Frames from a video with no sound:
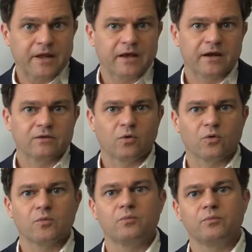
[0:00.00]
and I
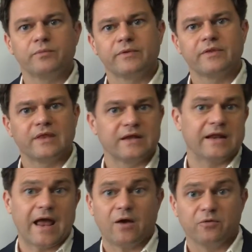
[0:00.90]
told them that
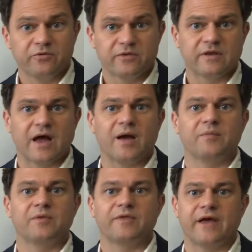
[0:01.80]
now's the
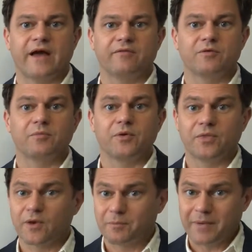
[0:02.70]
time that they have to
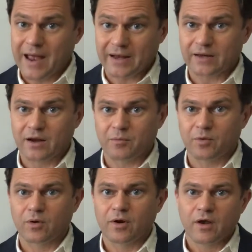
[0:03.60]
put their patent number